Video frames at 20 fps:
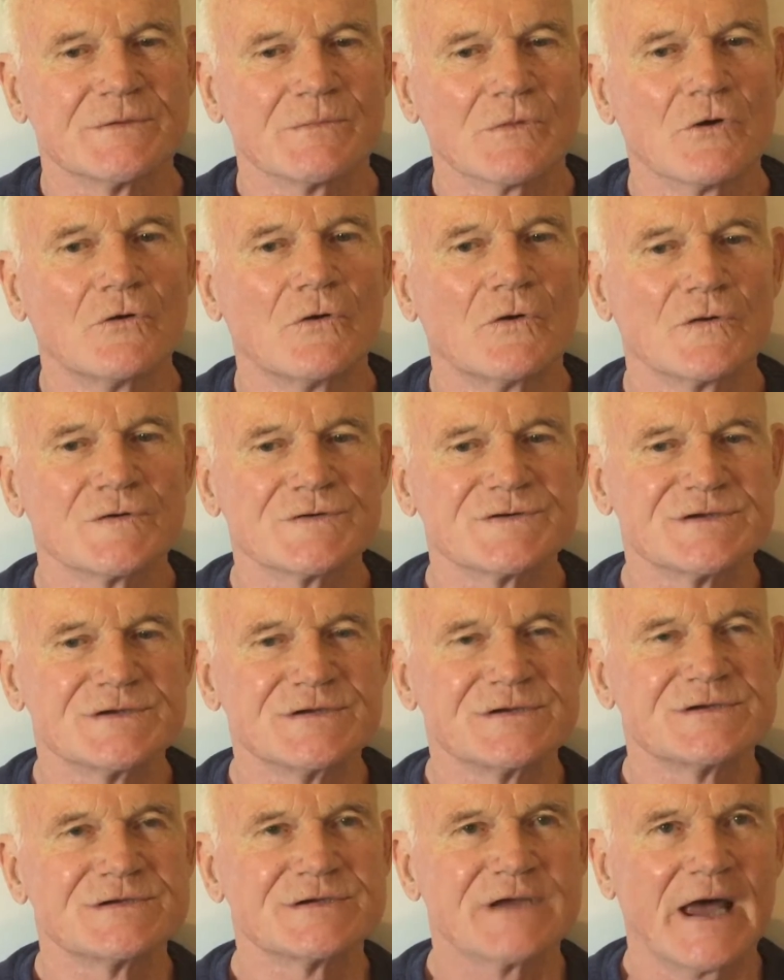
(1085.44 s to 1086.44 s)
some
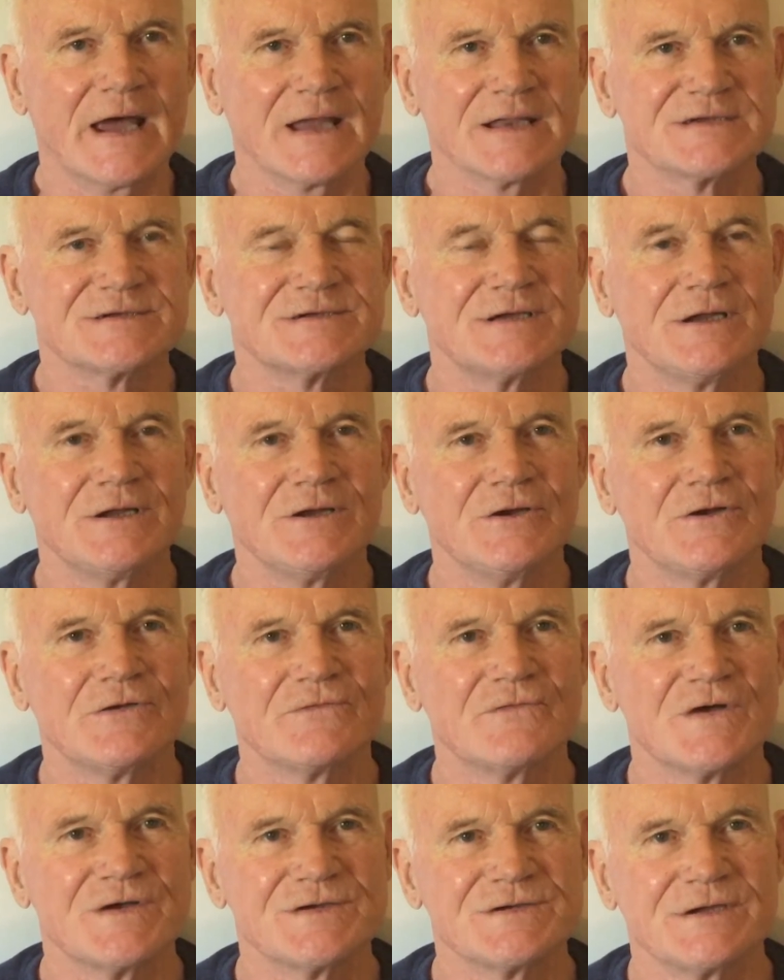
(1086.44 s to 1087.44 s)
courses at Sydney
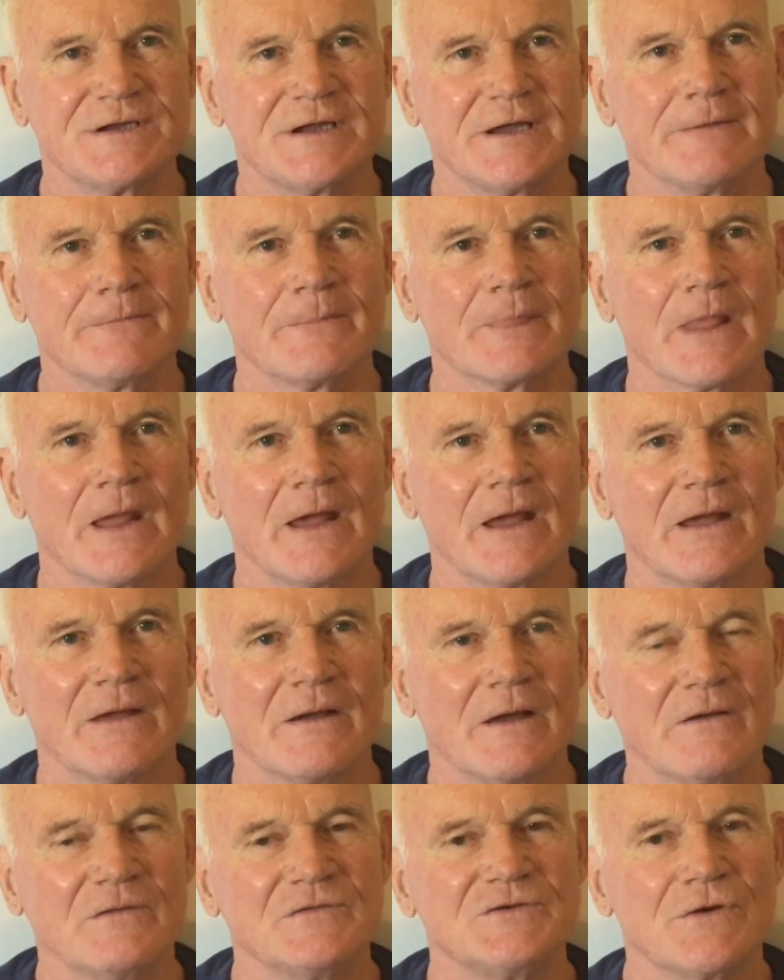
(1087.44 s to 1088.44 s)
University
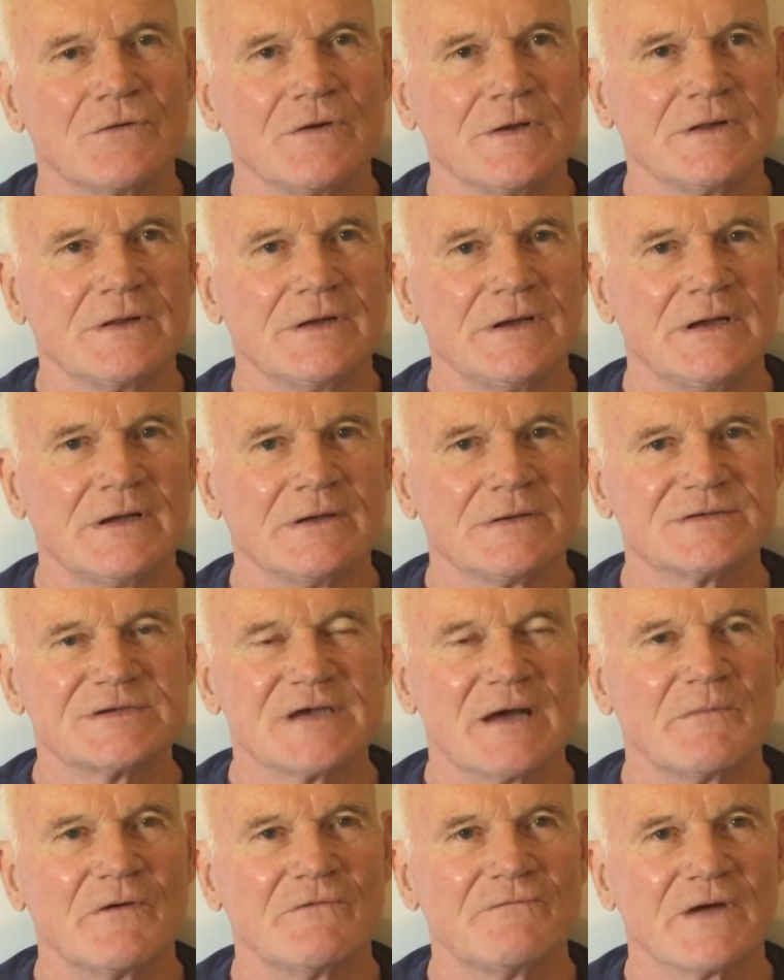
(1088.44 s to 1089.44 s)
during the
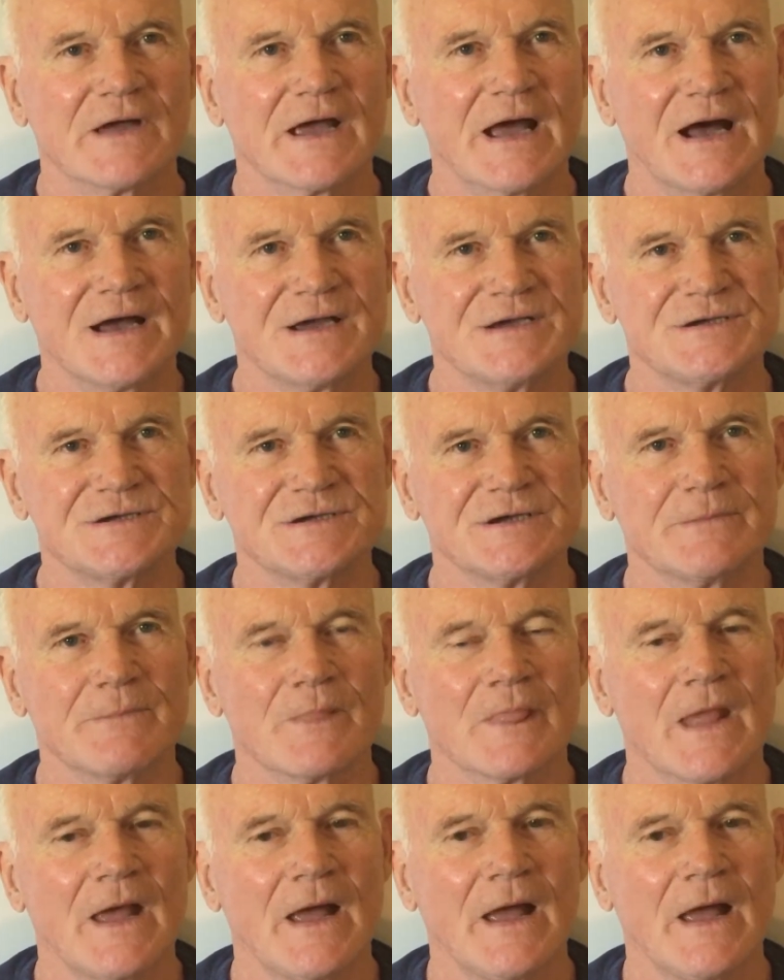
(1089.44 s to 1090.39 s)
summer vacation.